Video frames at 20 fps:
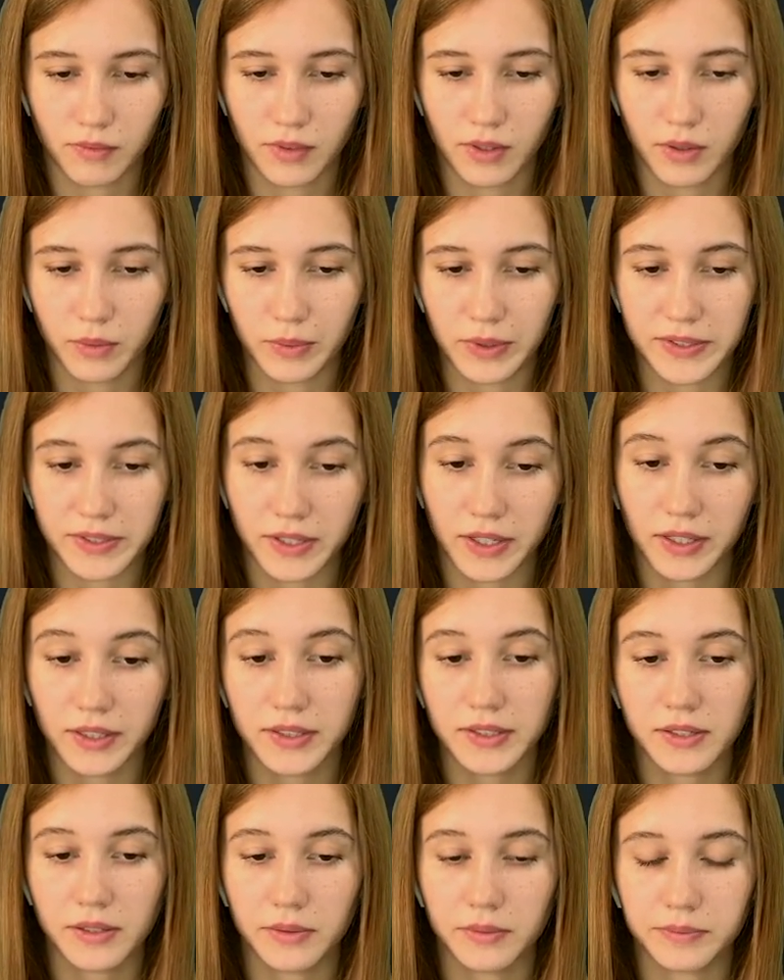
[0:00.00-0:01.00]
1 second.
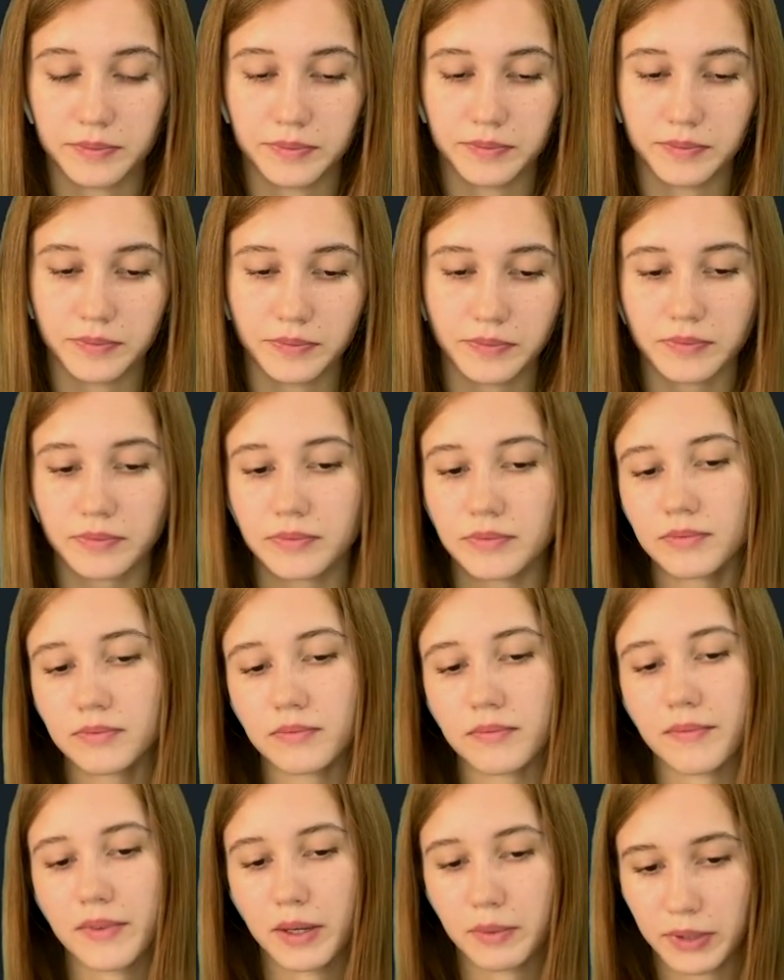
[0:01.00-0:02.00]

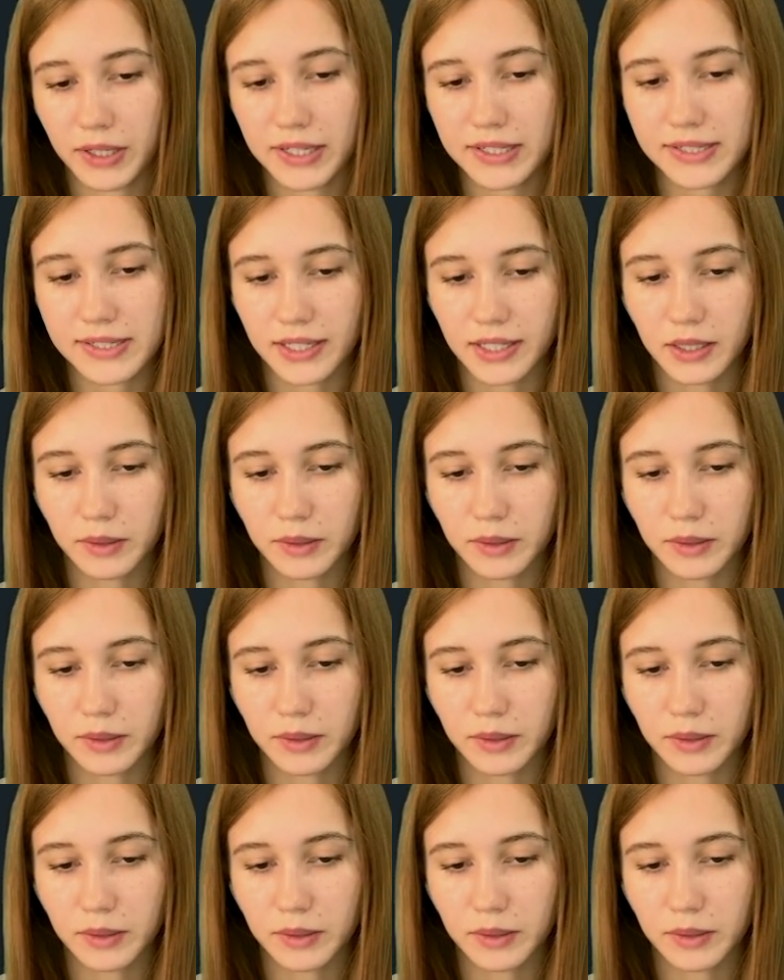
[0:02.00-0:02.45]
Plus deal